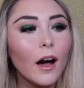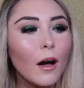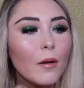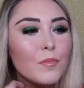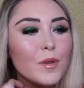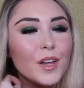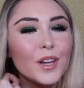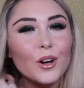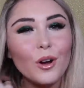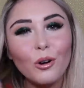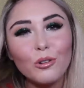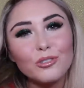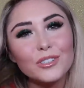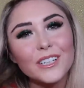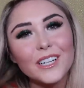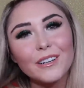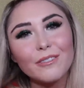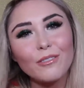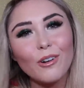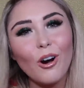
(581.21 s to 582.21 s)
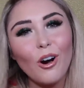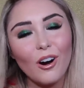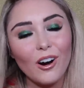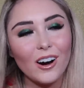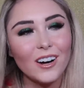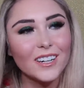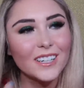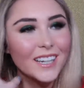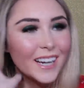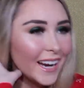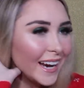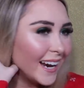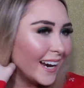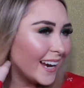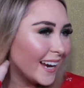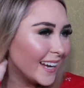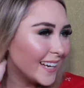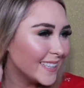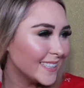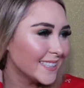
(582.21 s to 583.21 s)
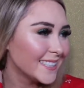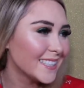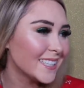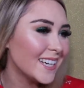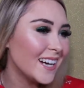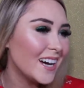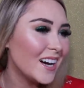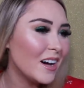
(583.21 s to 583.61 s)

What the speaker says: got me an Ulta gift card, and